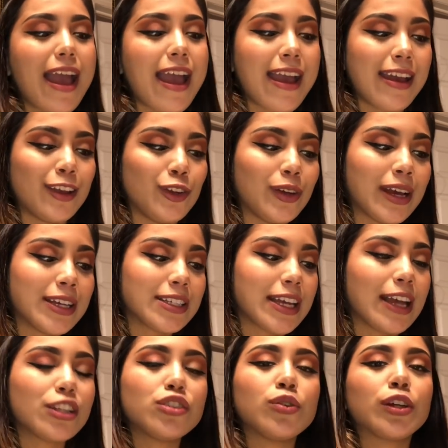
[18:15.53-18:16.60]
and you guys
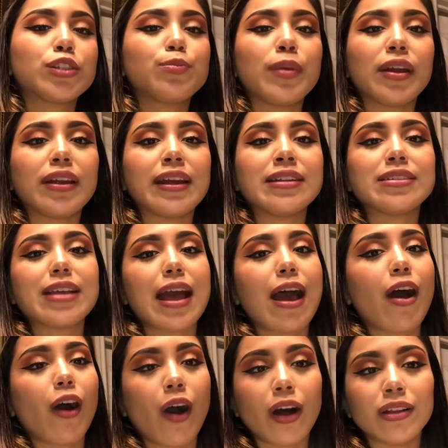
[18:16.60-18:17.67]
get to experience
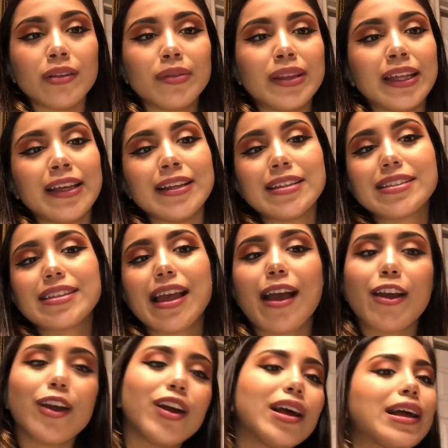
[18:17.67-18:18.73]
all of this
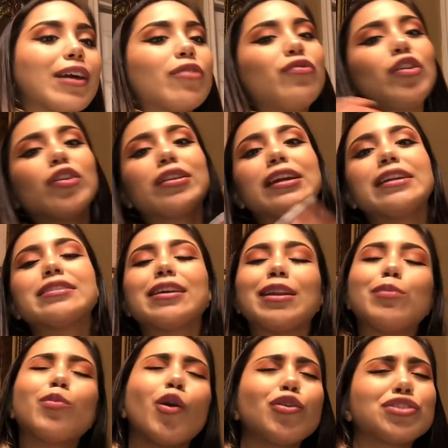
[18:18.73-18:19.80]
feelings and
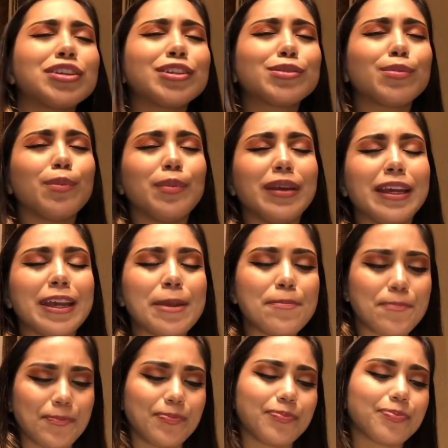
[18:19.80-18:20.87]
emotions with
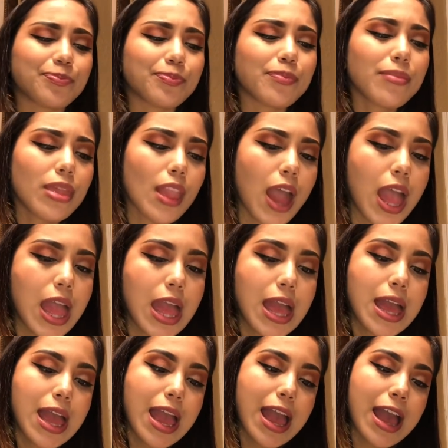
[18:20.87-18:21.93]
me.
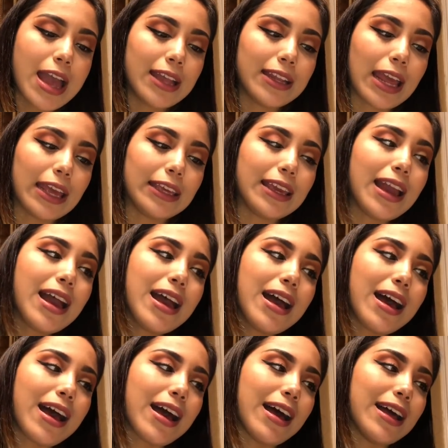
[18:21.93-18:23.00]
And
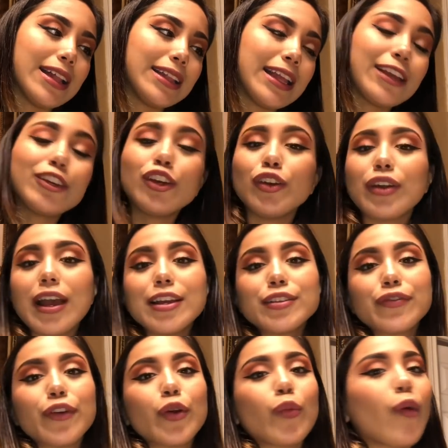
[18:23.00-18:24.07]
yeah, thank you
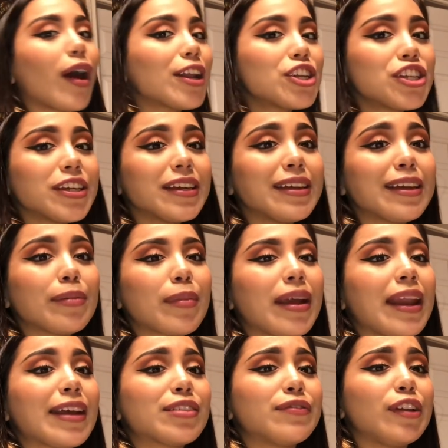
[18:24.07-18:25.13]
guys for watching. My
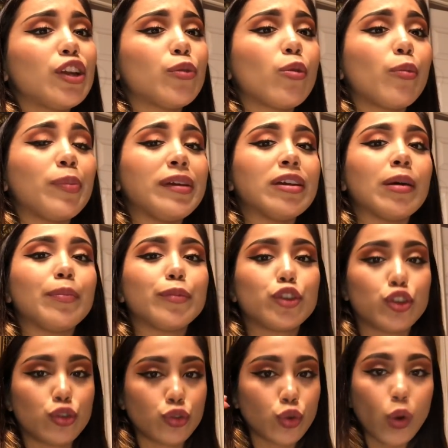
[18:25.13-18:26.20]
next video will be up
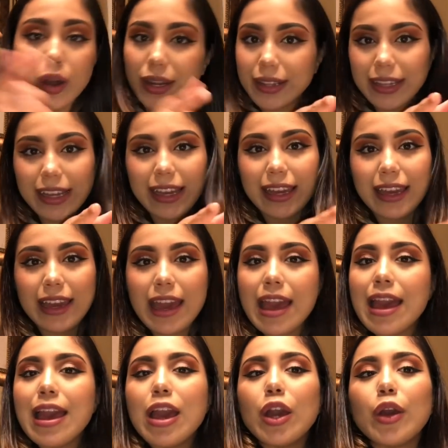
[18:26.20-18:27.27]
shortly,
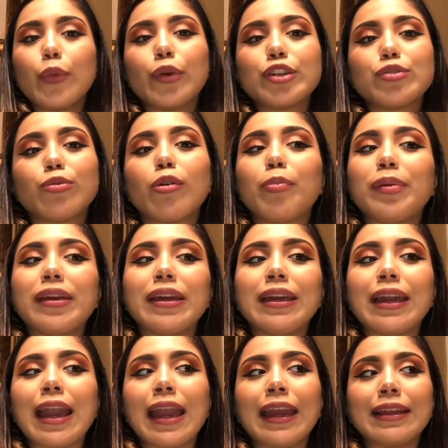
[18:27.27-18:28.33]
which will
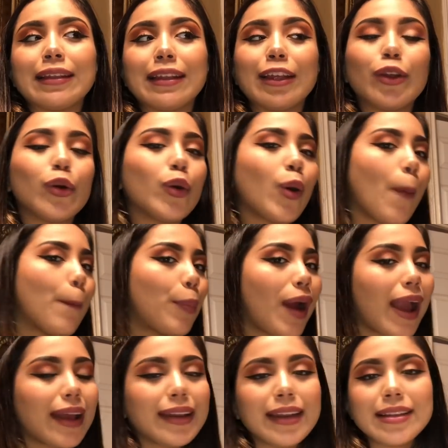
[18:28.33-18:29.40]
be a little
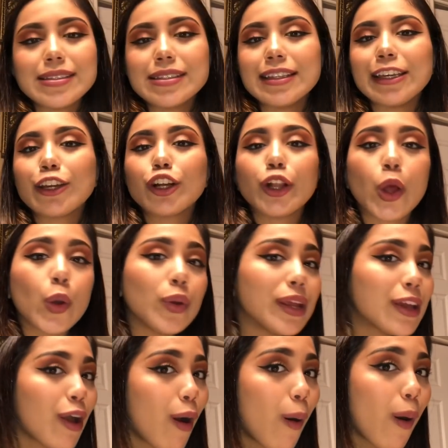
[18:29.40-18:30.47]
pregnancy
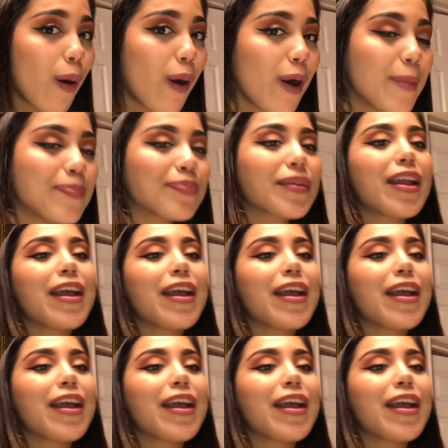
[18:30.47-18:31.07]
clothing haul.